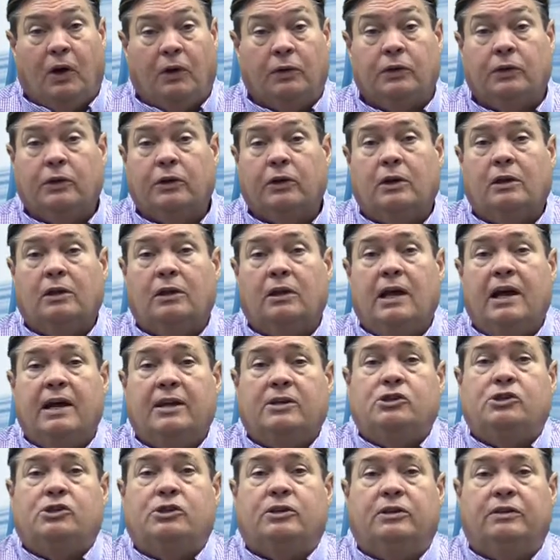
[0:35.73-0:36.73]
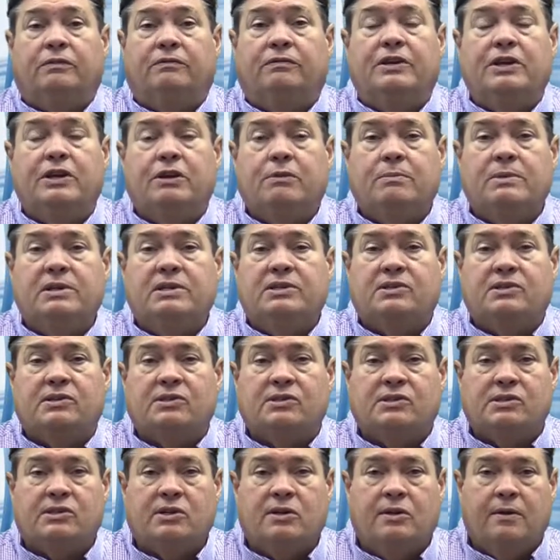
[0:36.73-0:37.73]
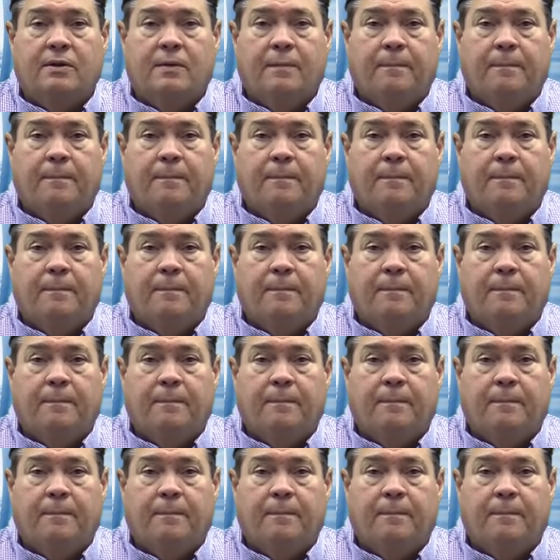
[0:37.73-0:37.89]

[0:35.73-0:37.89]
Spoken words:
on their collection of near misses.